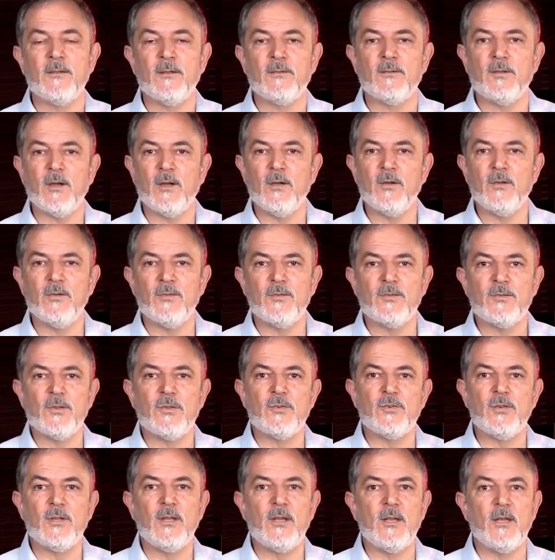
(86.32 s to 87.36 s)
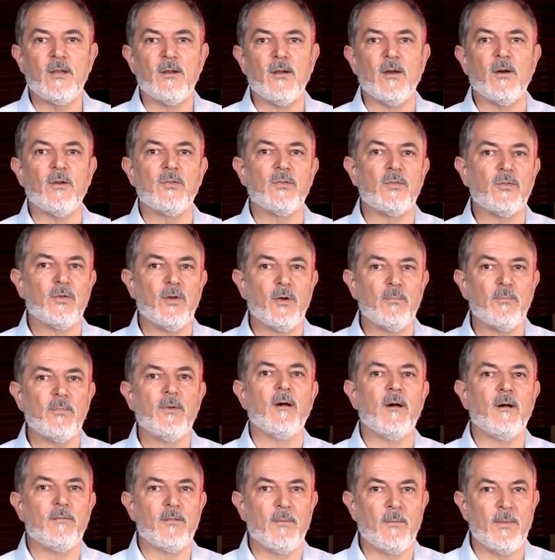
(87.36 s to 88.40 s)
are the tones that you hear on top
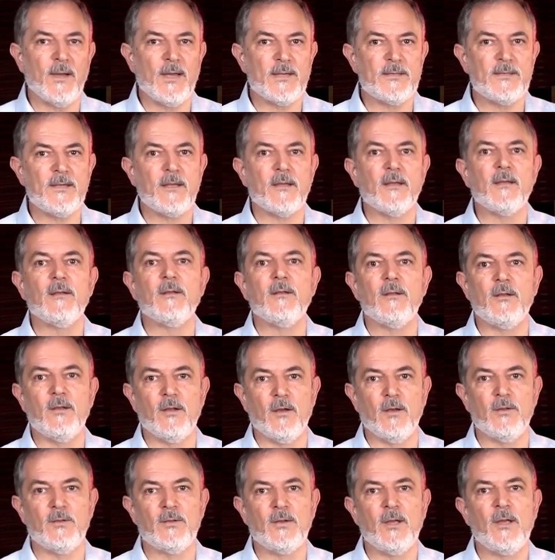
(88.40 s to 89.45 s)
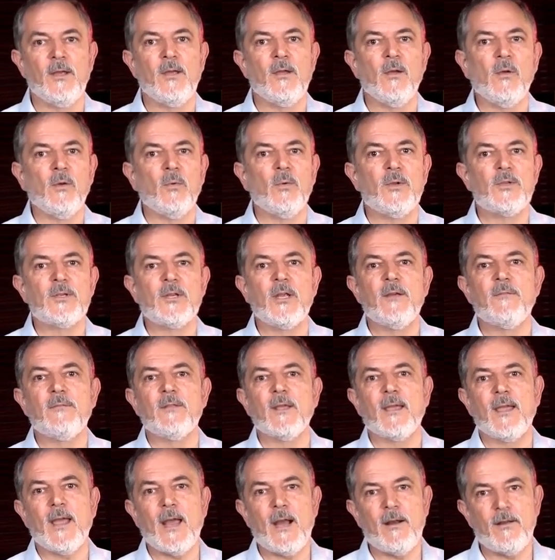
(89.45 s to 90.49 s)
of the basic note, which give
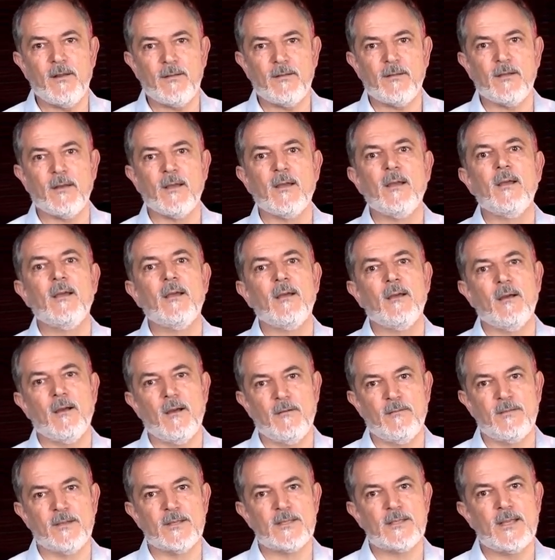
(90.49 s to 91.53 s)
the character of the